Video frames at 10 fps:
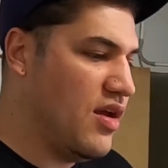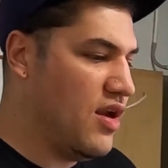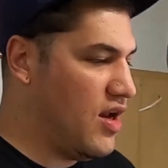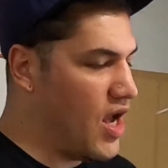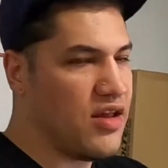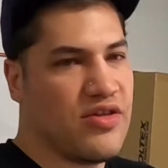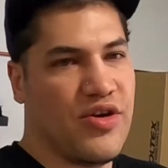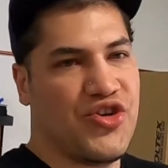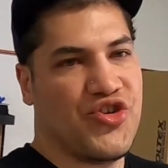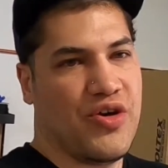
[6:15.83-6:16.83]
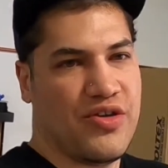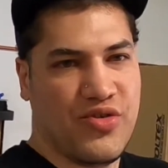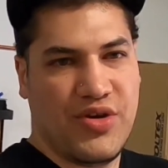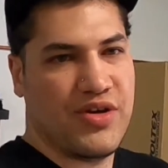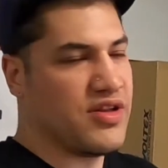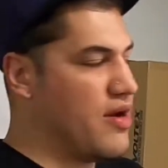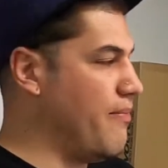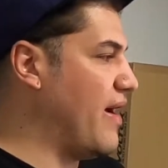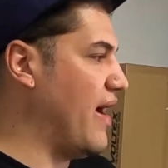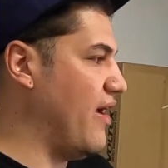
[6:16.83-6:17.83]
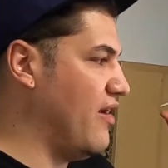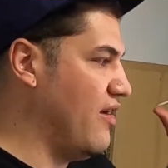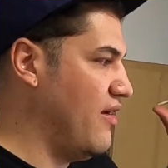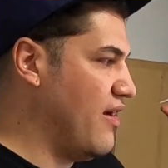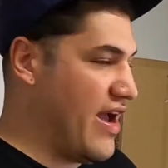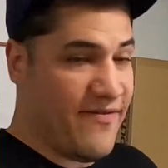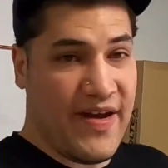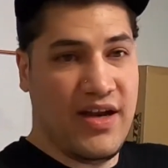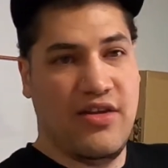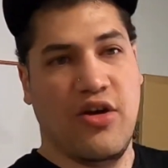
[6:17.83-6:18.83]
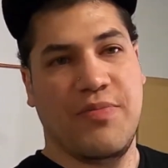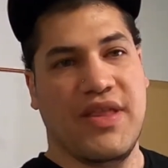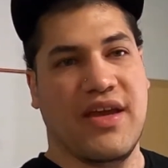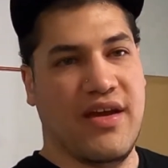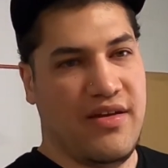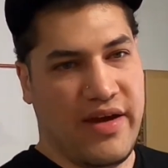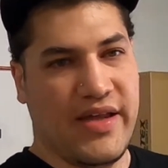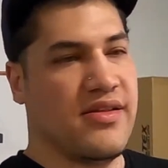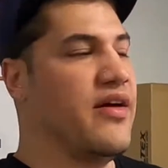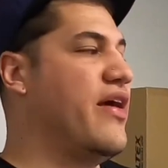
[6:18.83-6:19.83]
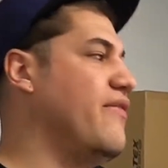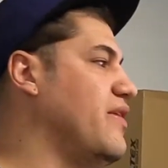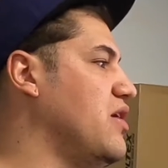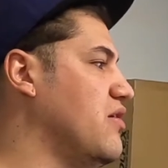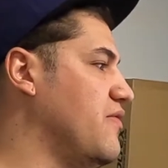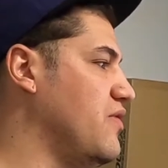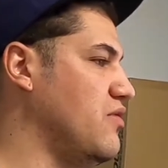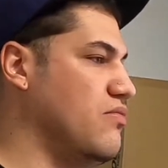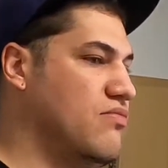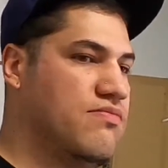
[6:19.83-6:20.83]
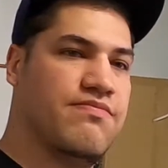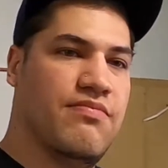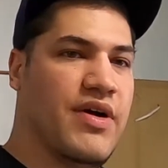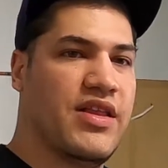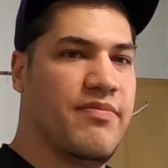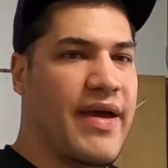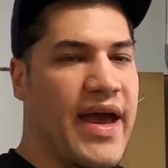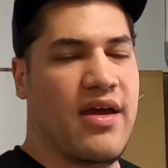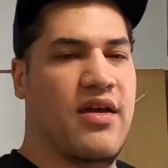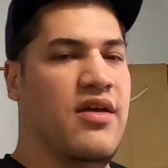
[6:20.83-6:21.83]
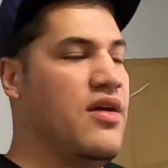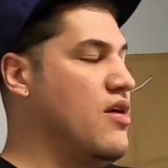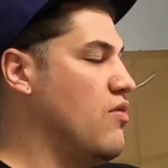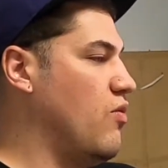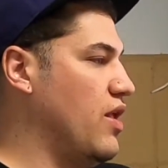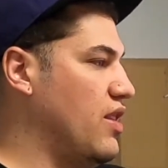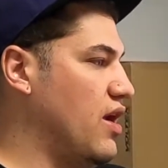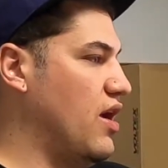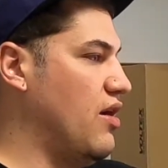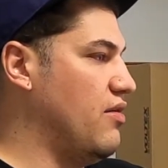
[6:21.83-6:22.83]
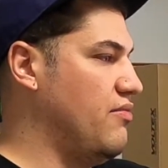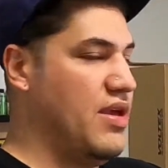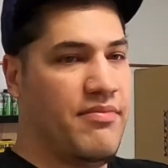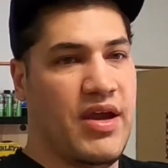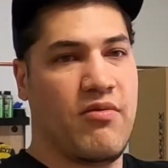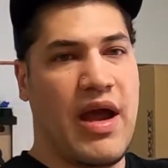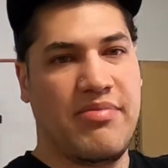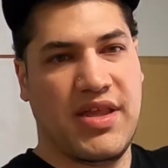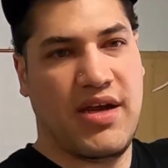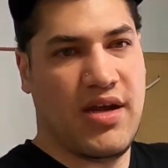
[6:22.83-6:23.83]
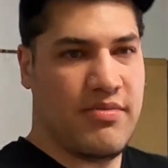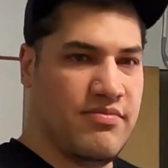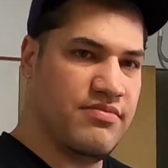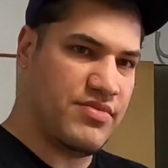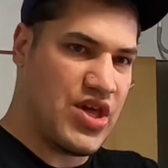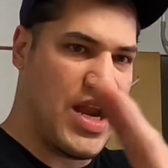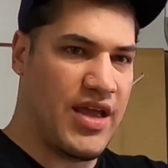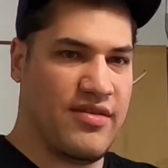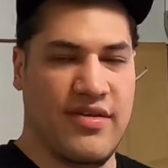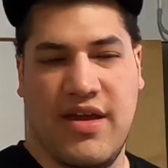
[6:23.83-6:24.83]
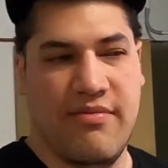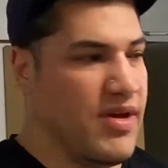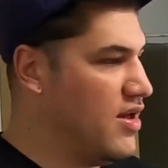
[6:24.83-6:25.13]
Long story short, 2 years come by, I finally opened the gun. You guys saw that video a few months back with me and Big Rob set it up. Shout out to him.